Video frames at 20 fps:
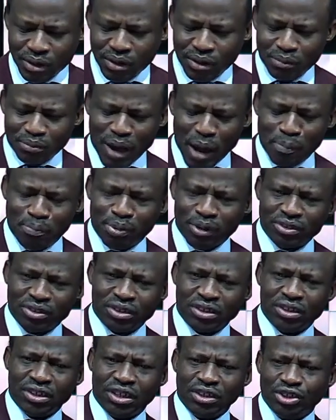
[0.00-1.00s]
by
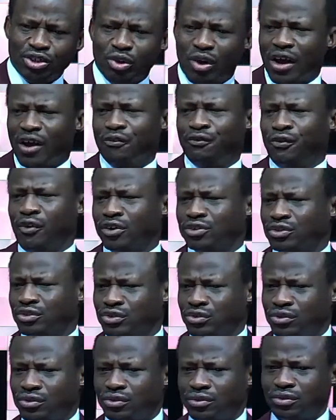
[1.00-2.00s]
putting in your efforts.